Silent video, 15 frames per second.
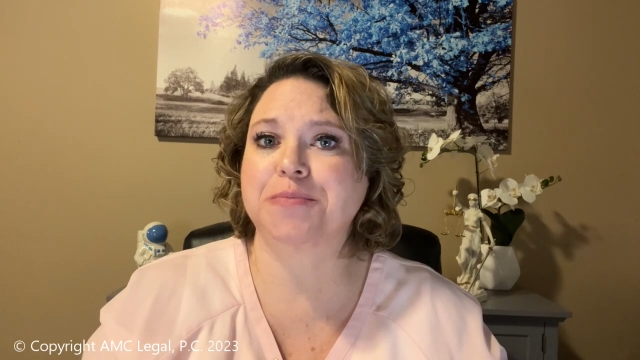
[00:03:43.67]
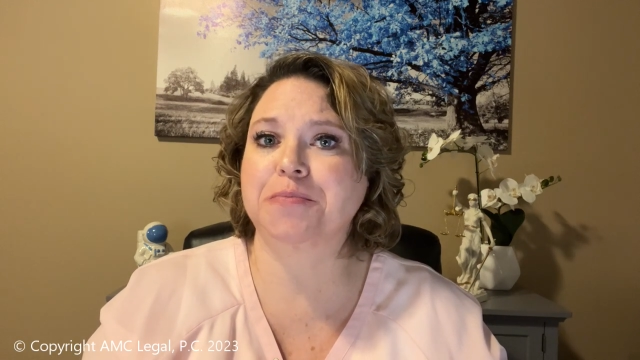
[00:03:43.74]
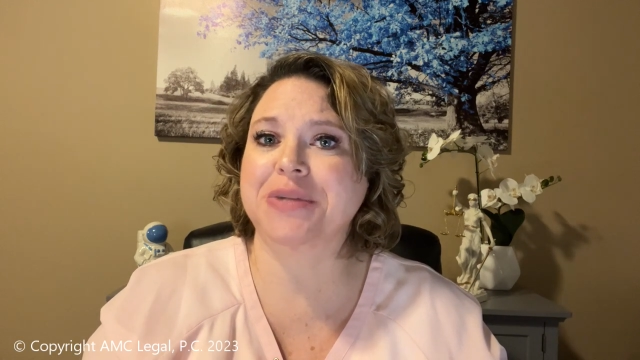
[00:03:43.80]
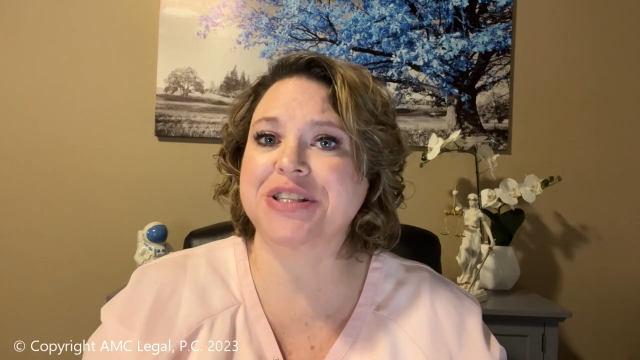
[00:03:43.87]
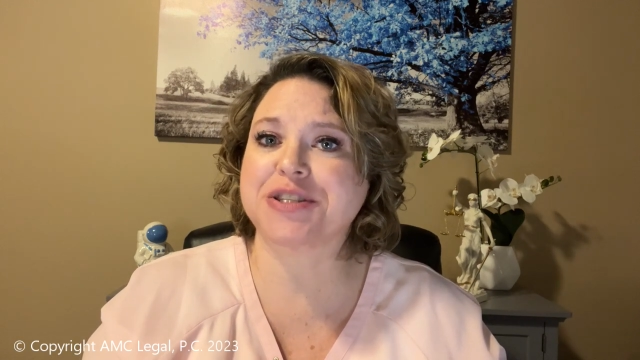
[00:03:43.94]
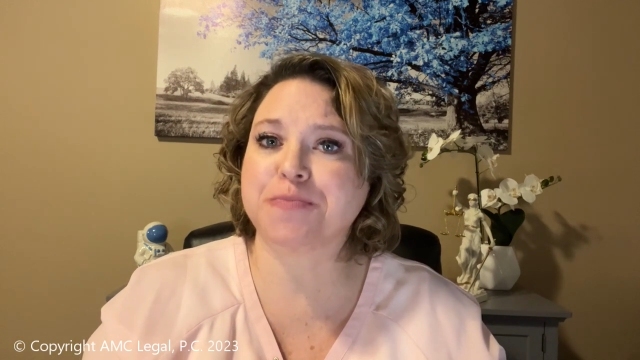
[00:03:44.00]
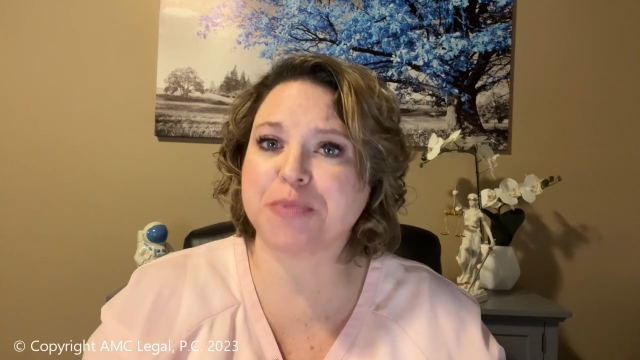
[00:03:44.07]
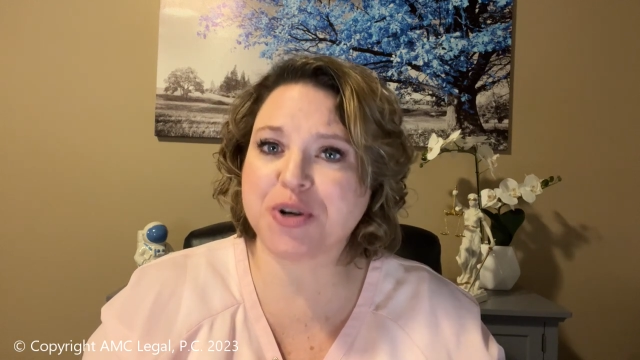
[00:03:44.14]

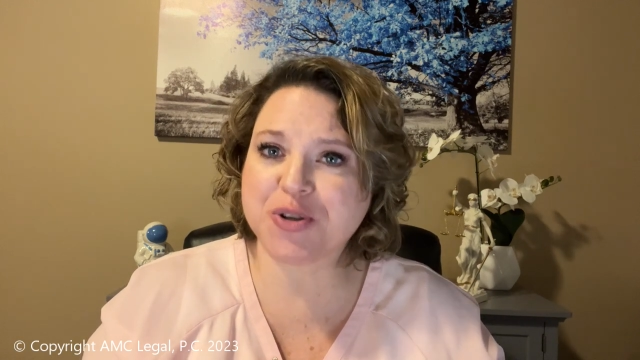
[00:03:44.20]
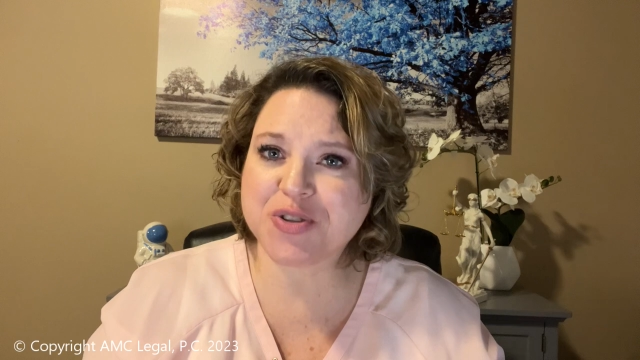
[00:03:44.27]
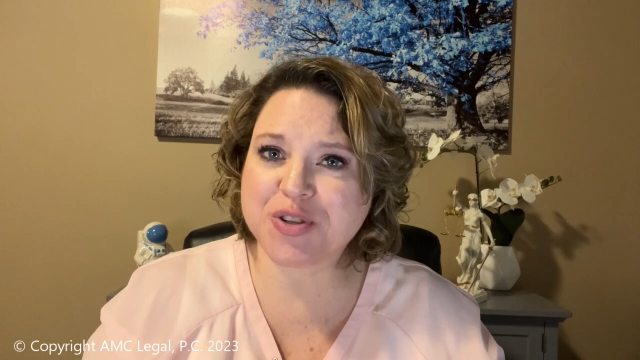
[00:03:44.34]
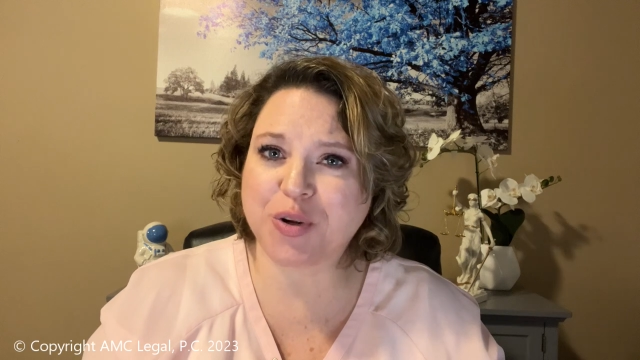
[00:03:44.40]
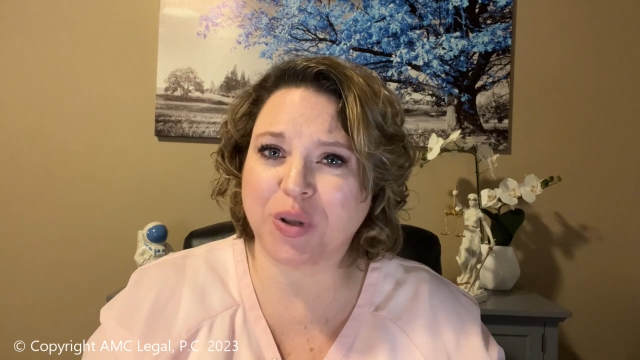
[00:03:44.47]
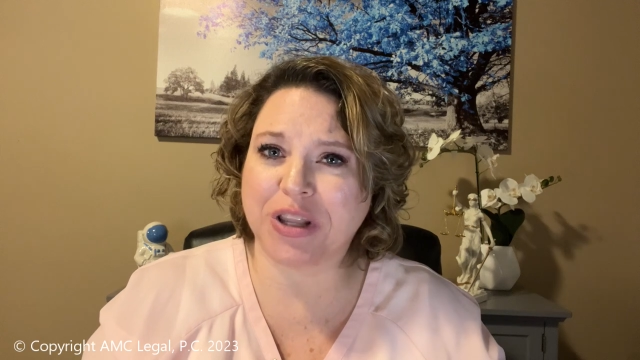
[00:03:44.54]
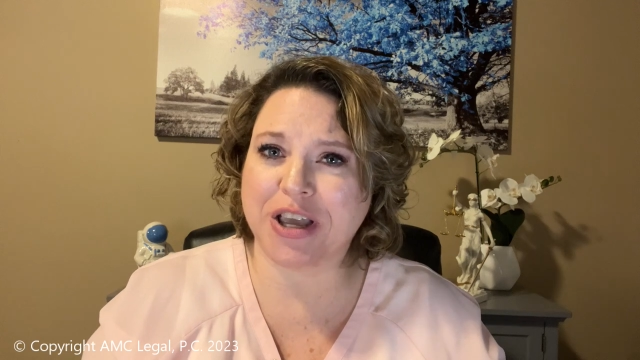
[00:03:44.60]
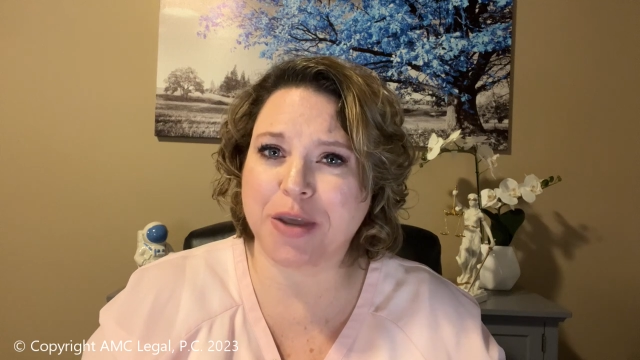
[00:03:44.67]
means
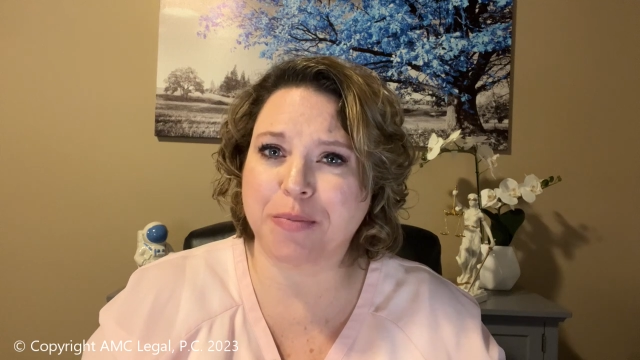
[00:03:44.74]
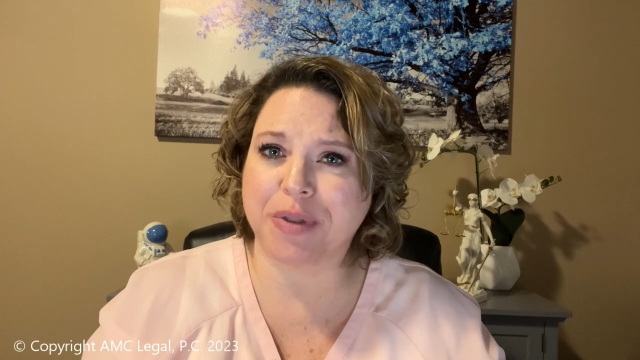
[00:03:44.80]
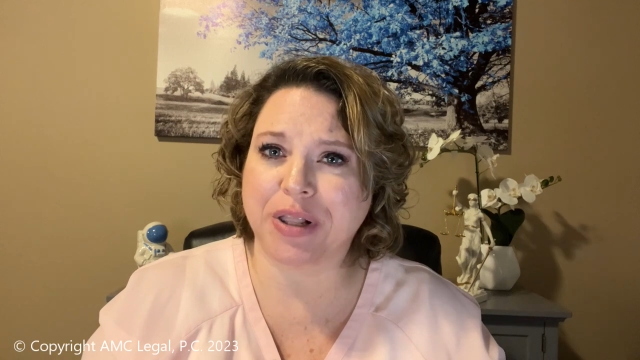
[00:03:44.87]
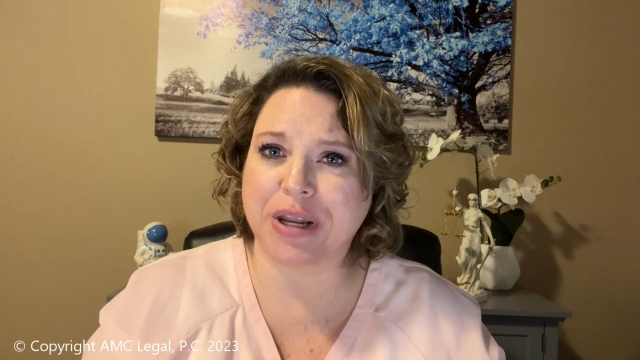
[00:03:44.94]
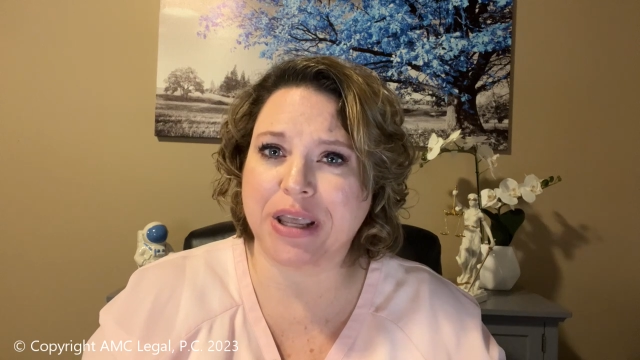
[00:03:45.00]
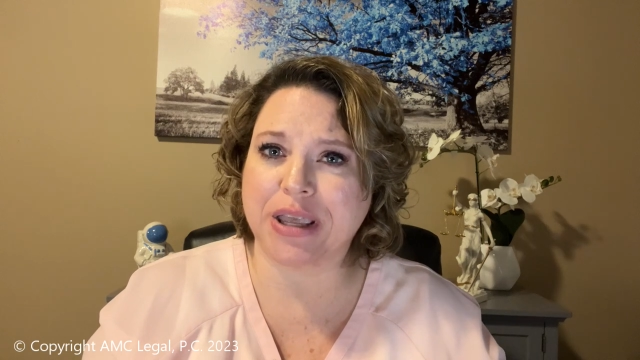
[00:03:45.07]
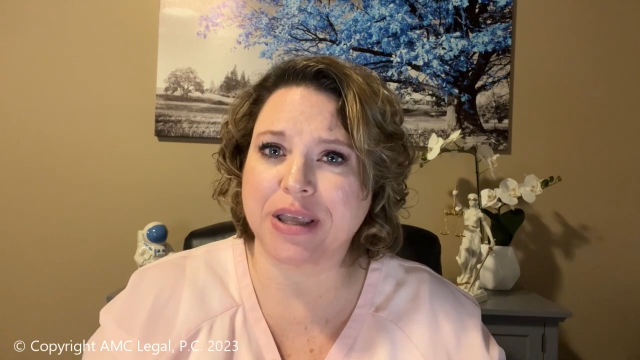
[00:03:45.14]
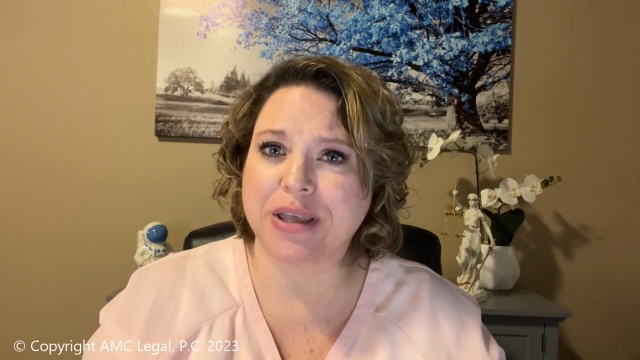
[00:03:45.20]
personal
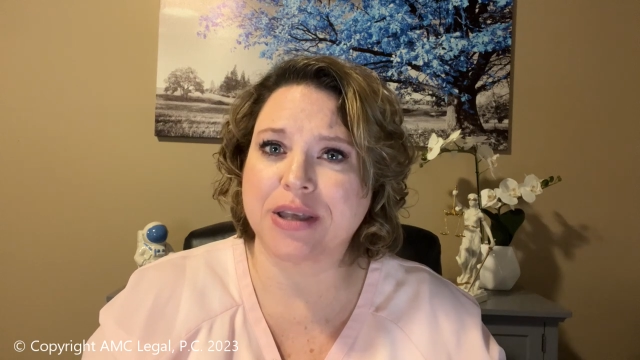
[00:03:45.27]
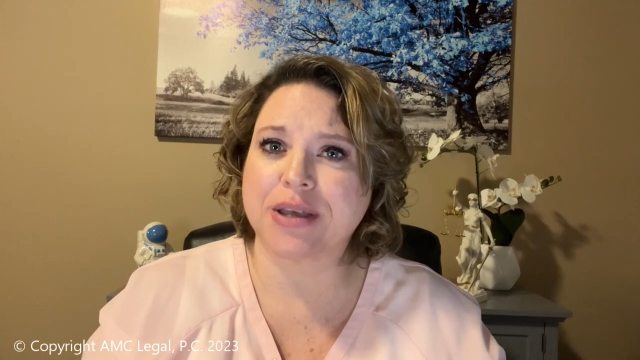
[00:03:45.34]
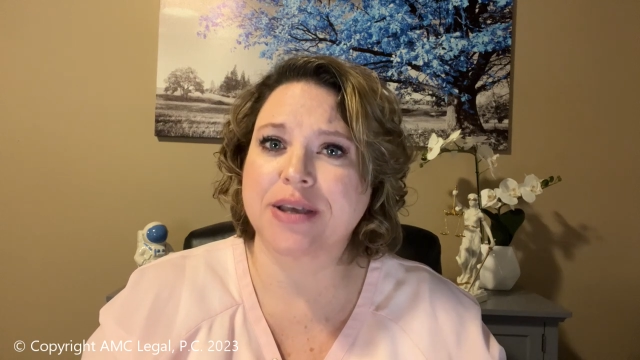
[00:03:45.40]
liability,